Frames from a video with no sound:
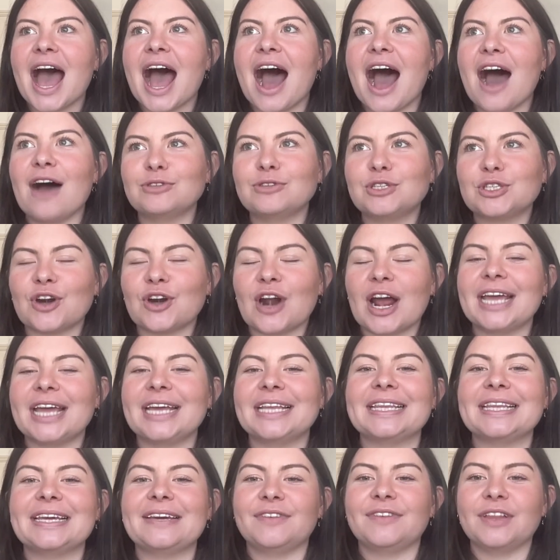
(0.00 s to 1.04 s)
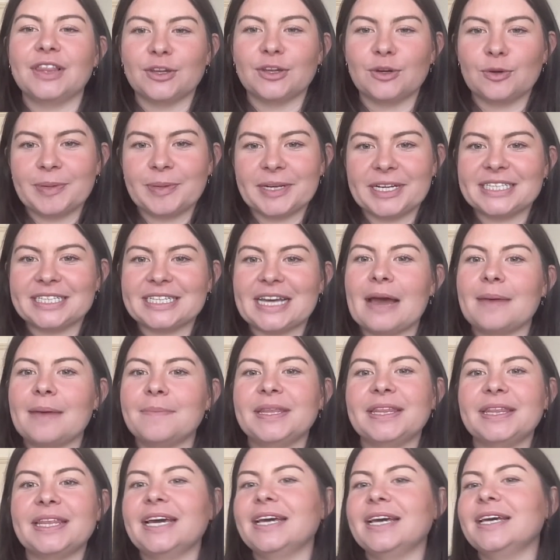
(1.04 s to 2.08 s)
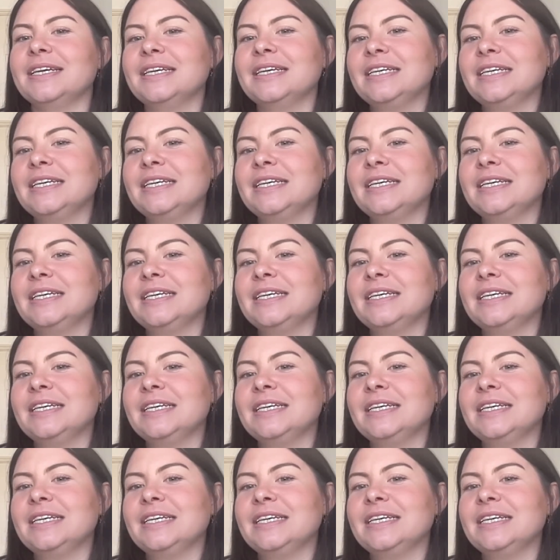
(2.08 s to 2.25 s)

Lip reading: I'll try and leave a little bit of time in there.